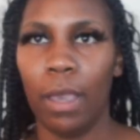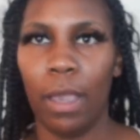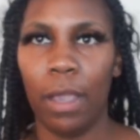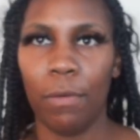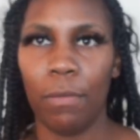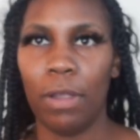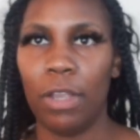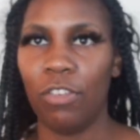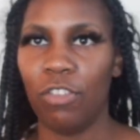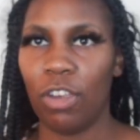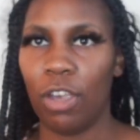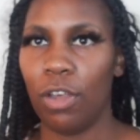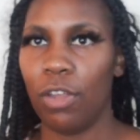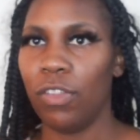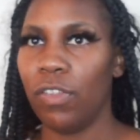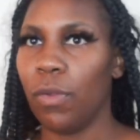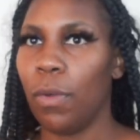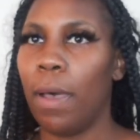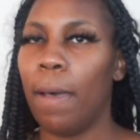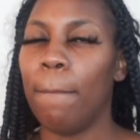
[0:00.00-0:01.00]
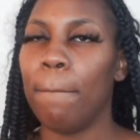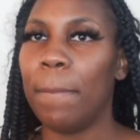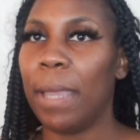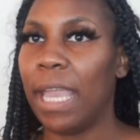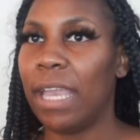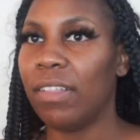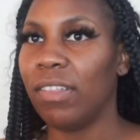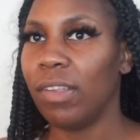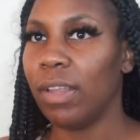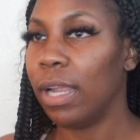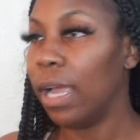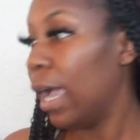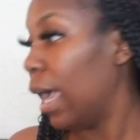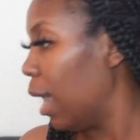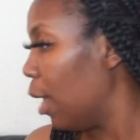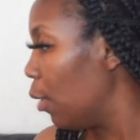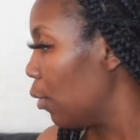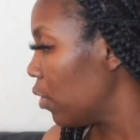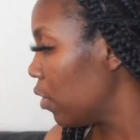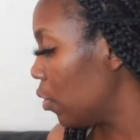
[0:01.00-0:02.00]
all right y'all so i'm back to the
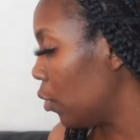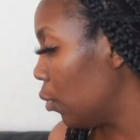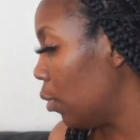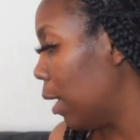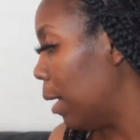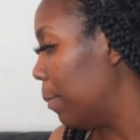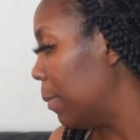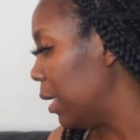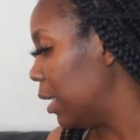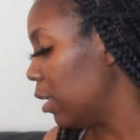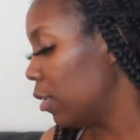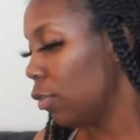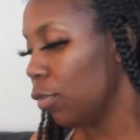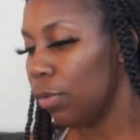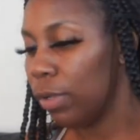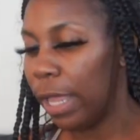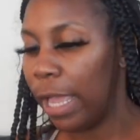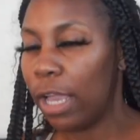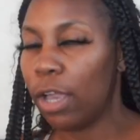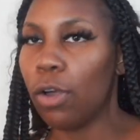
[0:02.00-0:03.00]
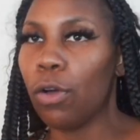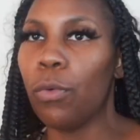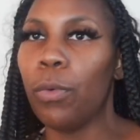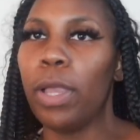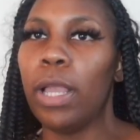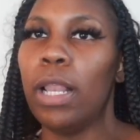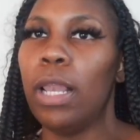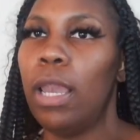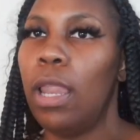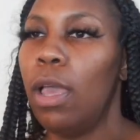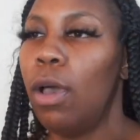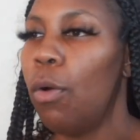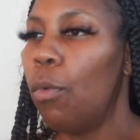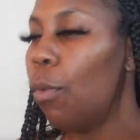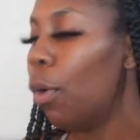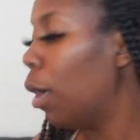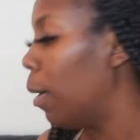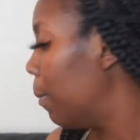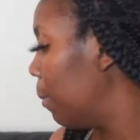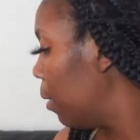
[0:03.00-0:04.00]
house so i'm about to do like a quick little
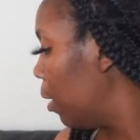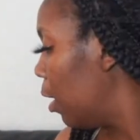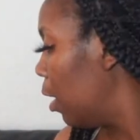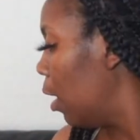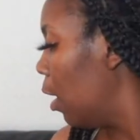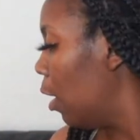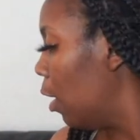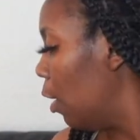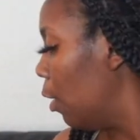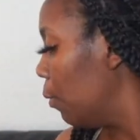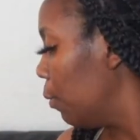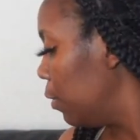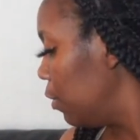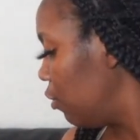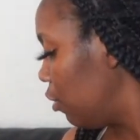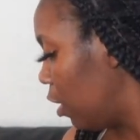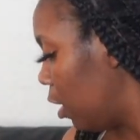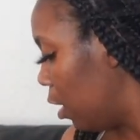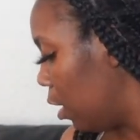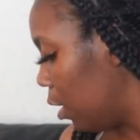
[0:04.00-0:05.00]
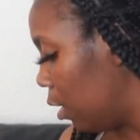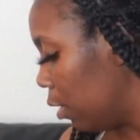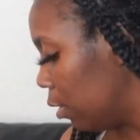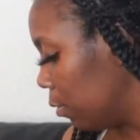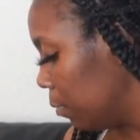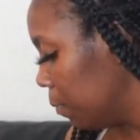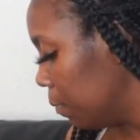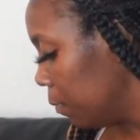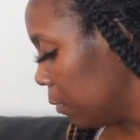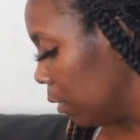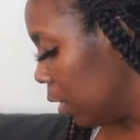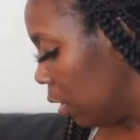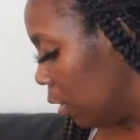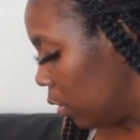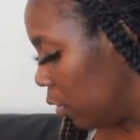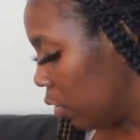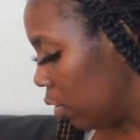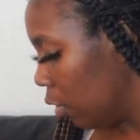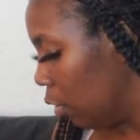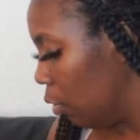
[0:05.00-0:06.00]
walmart haul with y'all
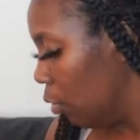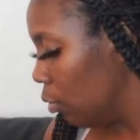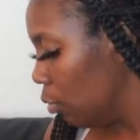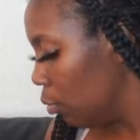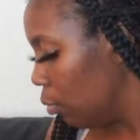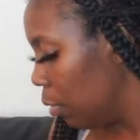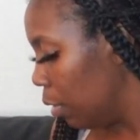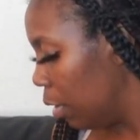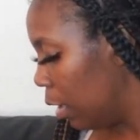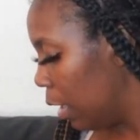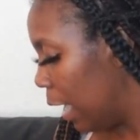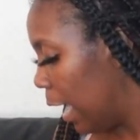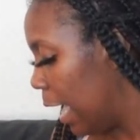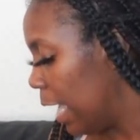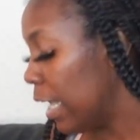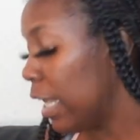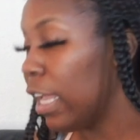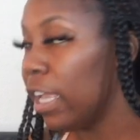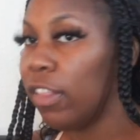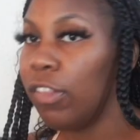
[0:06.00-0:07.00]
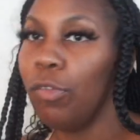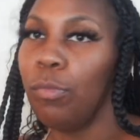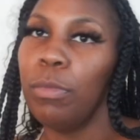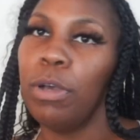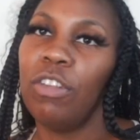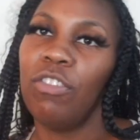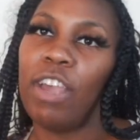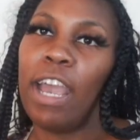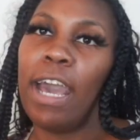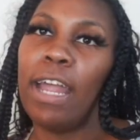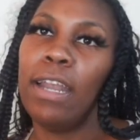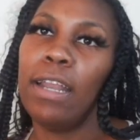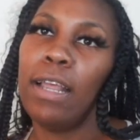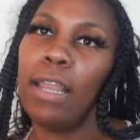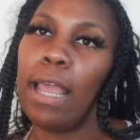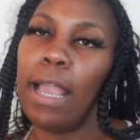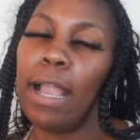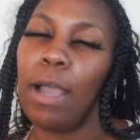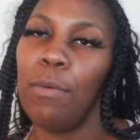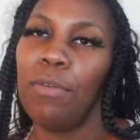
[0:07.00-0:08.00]
so i didn't get too much out of that
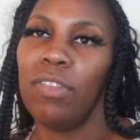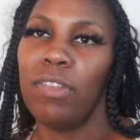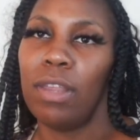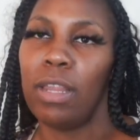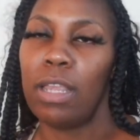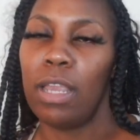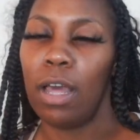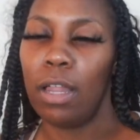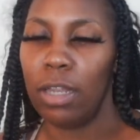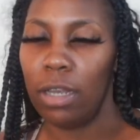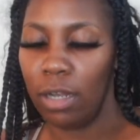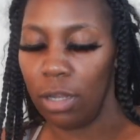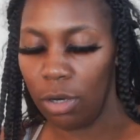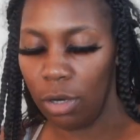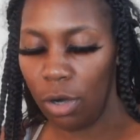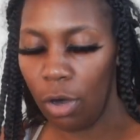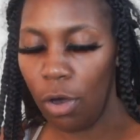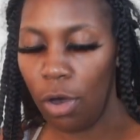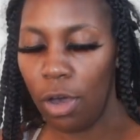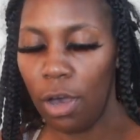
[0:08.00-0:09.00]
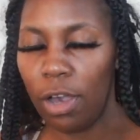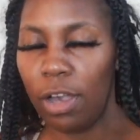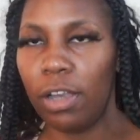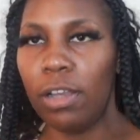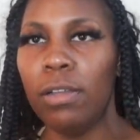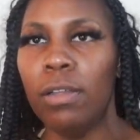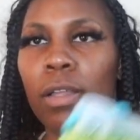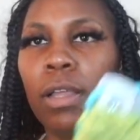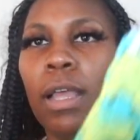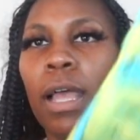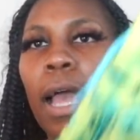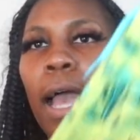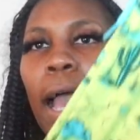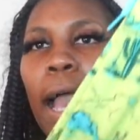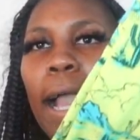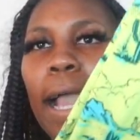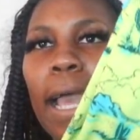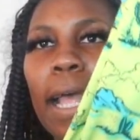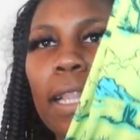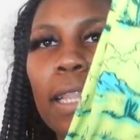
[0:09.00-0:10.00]
like i was telling y'all in the car
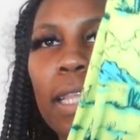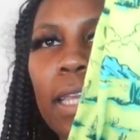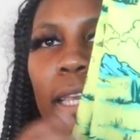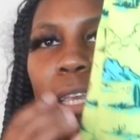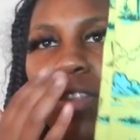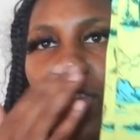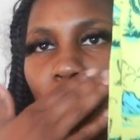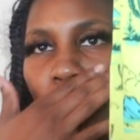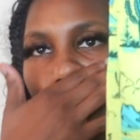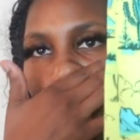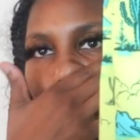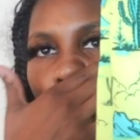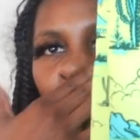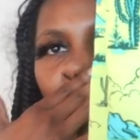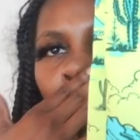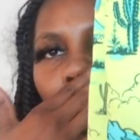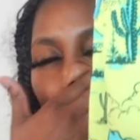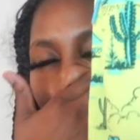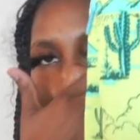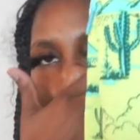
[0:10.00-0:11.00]
i got these swim trunks